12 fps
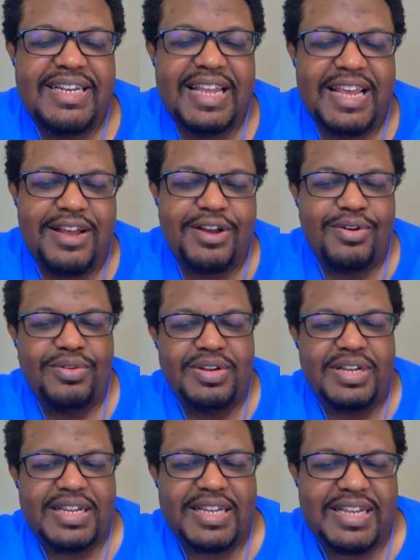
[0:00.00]
Now,
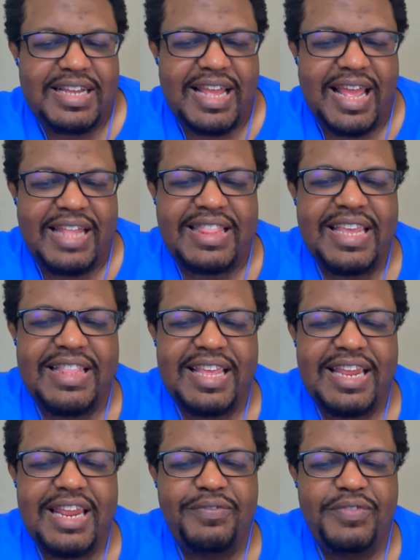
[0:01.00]
I think
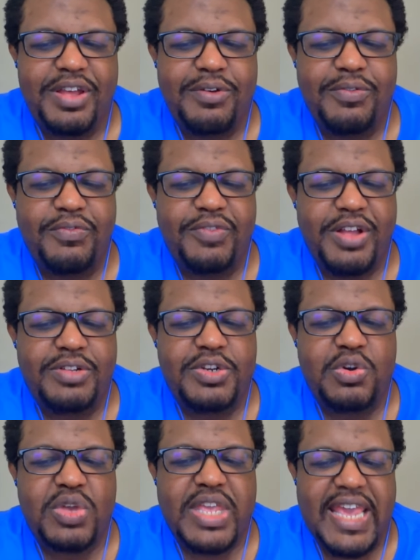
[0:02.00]
the NFL felt
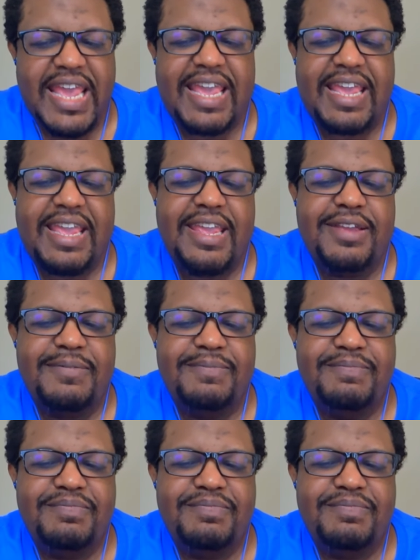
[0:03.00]
okay.